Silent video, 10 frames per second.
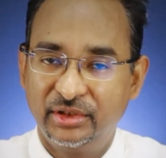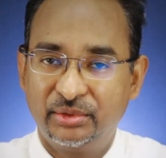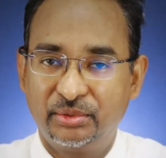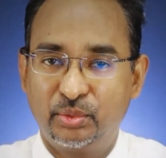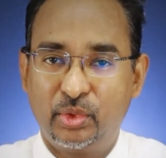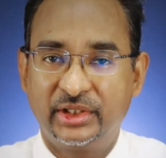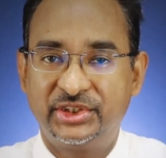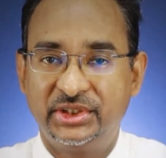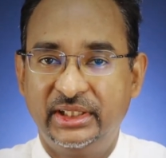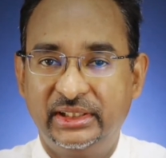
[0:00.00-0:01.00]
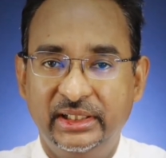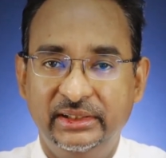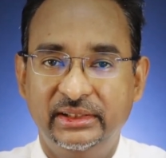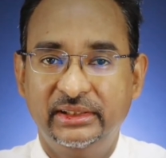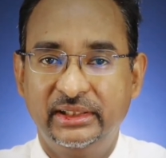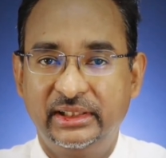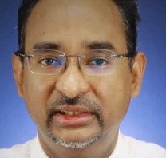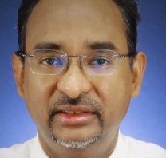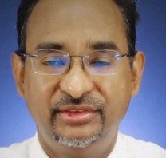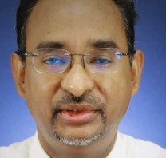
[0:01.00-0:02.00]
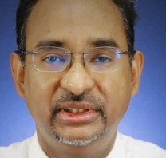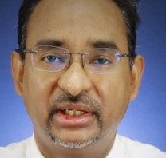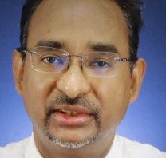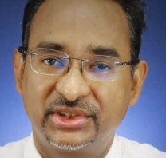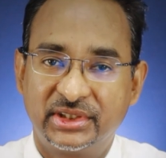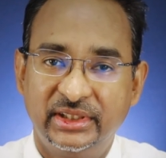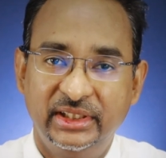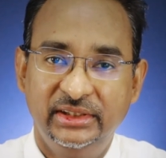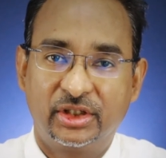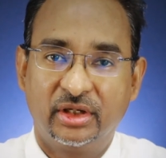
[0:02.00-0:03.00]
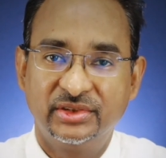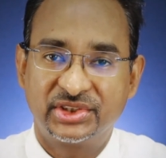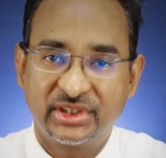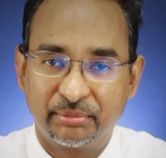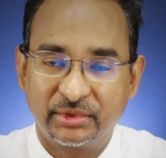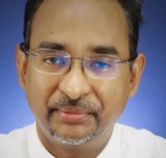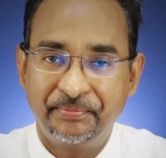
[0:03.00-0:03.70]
watch it again and again if you didn't understand any concept.